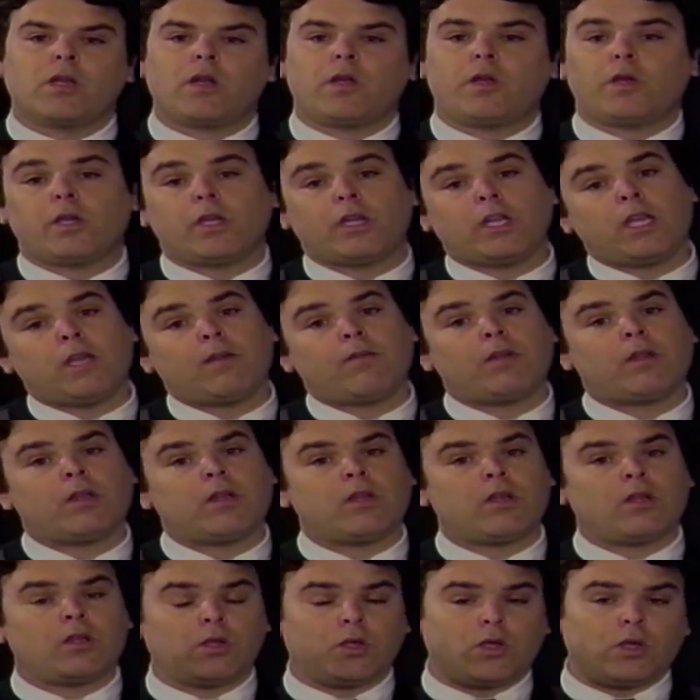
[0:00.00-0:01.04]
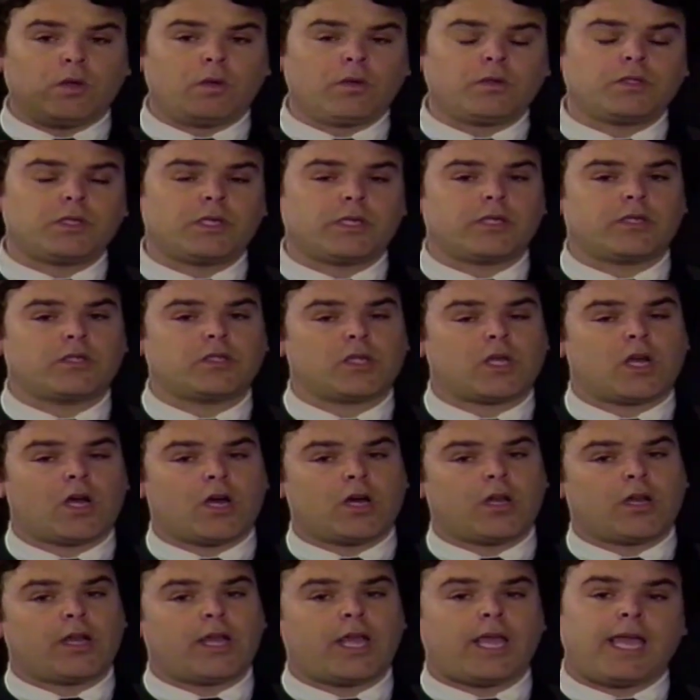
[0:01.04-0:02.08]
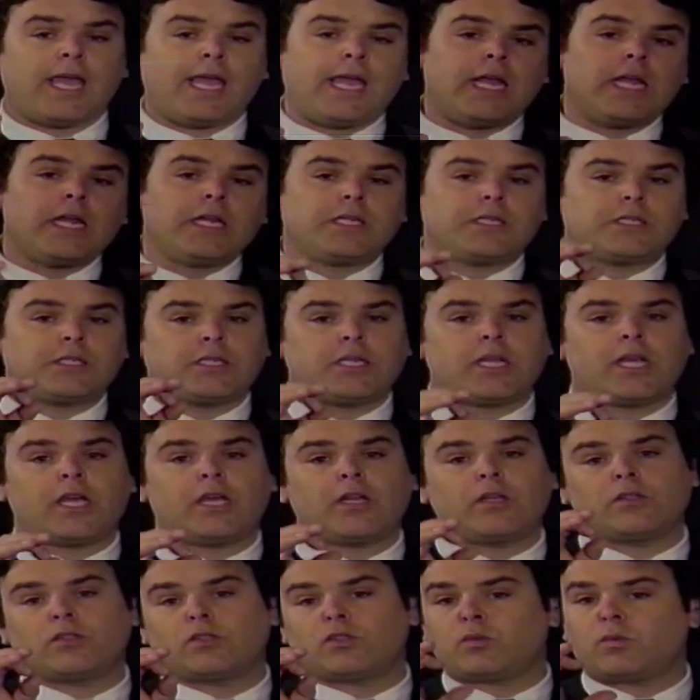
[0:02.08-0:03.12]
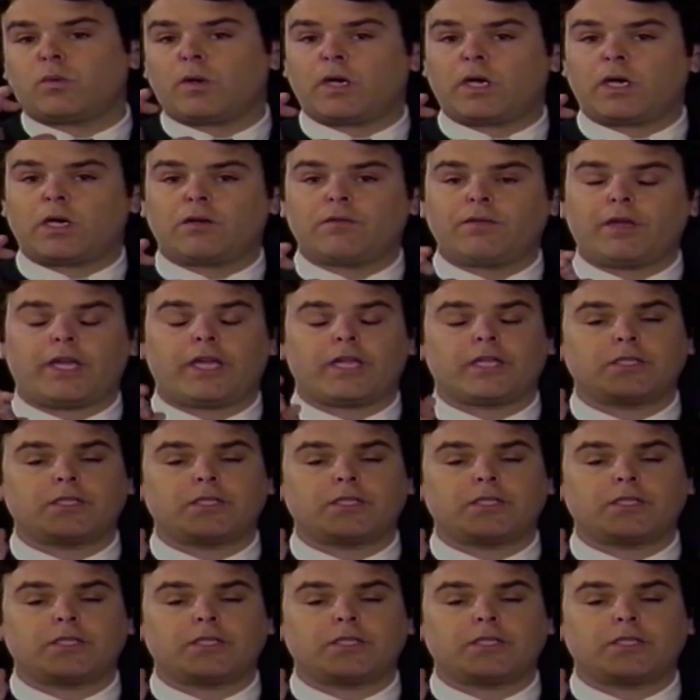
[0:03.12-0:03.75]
Now you can even use this on an 8, 10, 12,